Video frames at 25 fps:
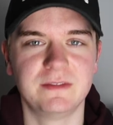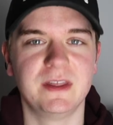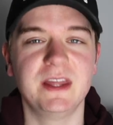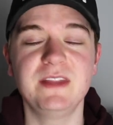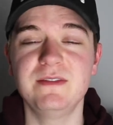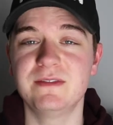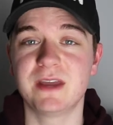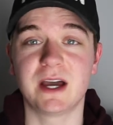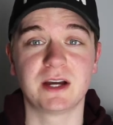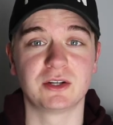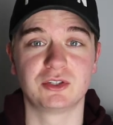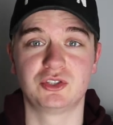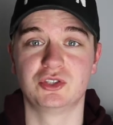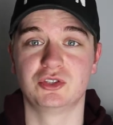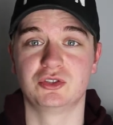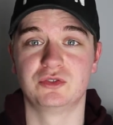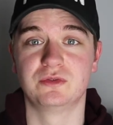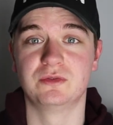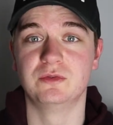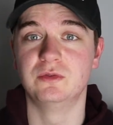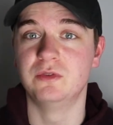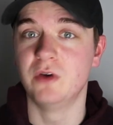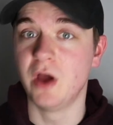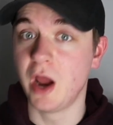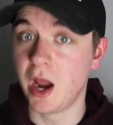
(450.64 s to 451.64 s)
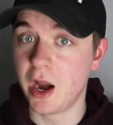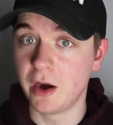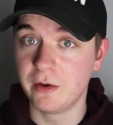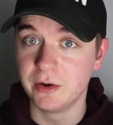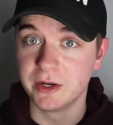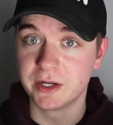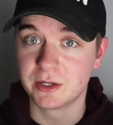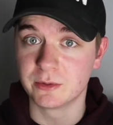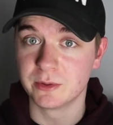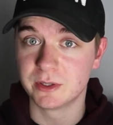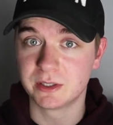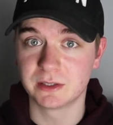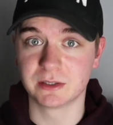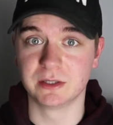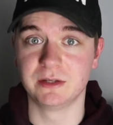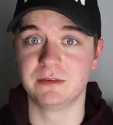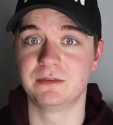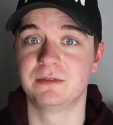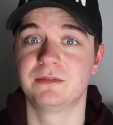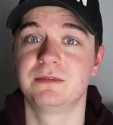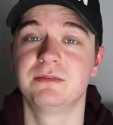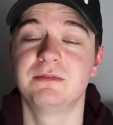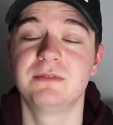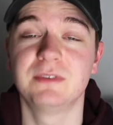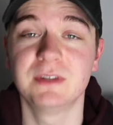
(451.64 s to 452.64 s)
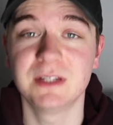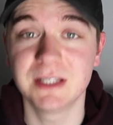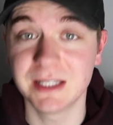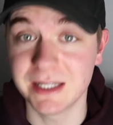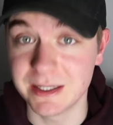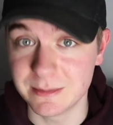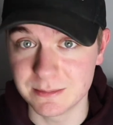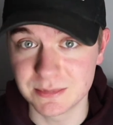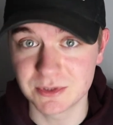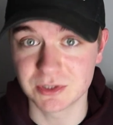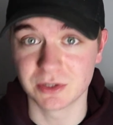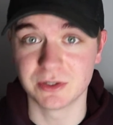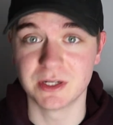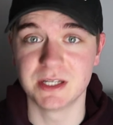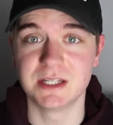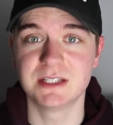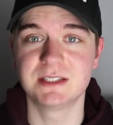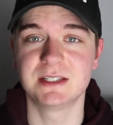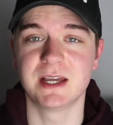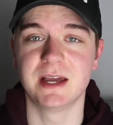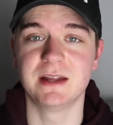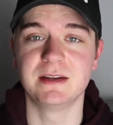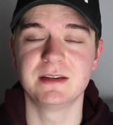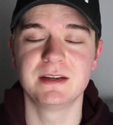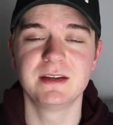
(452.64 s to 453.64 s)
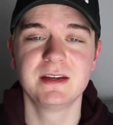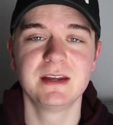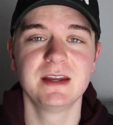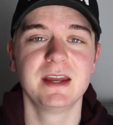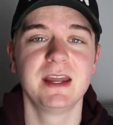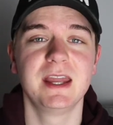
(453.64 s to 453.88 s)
Then that just very quickly flips on its head,